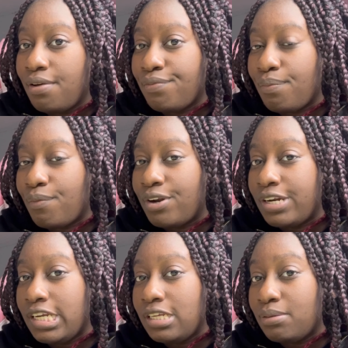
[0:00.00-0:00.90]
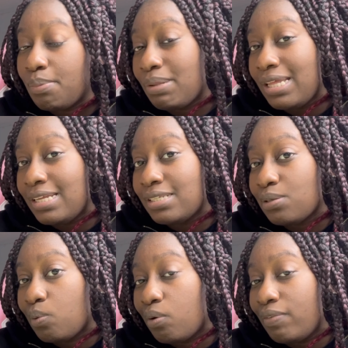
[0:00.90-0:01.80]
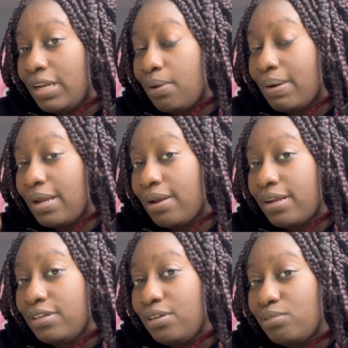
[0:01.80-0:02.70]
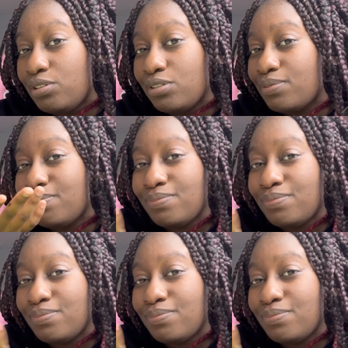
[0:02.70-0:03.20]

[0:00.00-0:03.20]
from one of the playlists or a video here, and you know, just